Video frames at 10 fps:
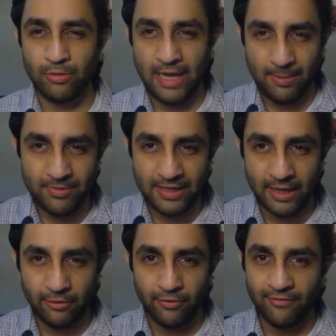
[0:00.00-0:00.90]
came
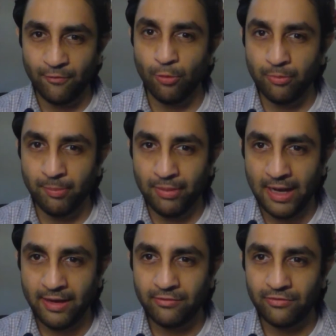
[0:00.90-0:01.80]
together to form the
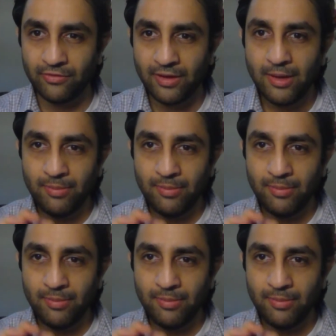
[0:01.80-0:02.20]
planets,